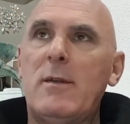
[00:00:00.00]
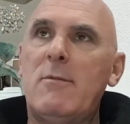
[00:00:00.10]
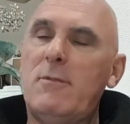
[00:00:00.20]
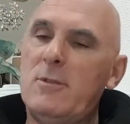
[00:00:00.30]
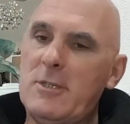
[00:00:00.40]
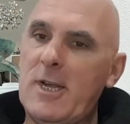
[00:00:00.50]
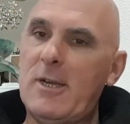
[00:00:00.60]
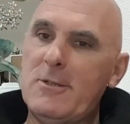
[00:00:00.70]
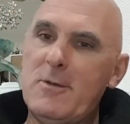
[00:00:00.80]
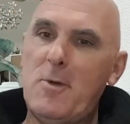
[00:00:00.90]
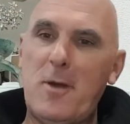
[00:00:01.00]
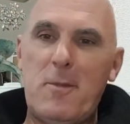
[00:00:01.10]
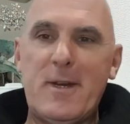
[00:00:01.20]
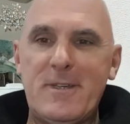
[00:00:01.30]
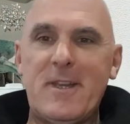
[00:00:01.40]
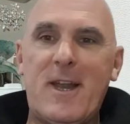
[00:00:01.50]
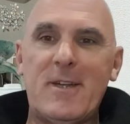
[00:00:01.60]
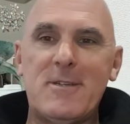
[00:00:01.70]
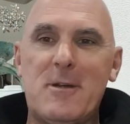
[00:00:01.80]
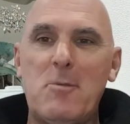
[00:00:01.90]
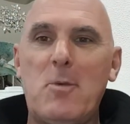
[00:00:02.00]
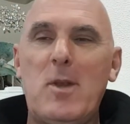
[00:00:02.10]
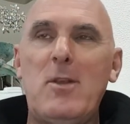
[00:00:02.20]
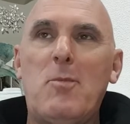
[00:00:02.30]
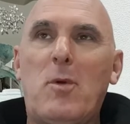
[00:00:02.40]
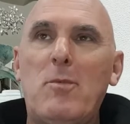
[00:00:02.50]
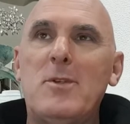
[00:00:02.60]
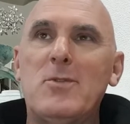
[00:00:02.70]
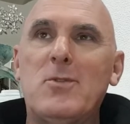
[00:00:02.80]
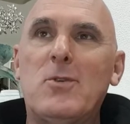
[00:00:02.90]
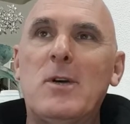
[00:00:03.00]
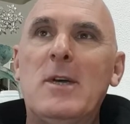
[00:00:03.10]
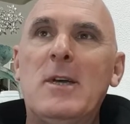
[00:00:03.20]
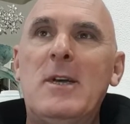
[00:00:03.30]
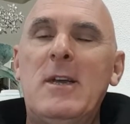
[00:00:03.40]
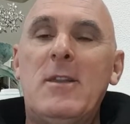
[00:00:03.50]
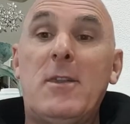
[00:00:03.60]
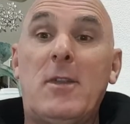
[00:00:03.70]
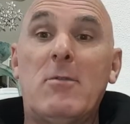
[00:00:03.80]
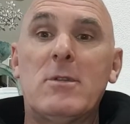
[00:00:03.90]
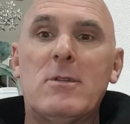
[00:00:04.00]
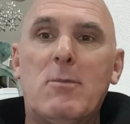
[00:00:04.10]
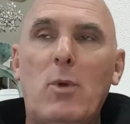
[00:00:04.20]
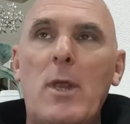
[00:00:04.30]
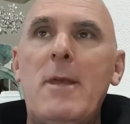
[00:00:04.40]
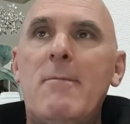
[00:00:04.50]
and if you just cast your mind back to the last time you went, you probably saw that there was the bully.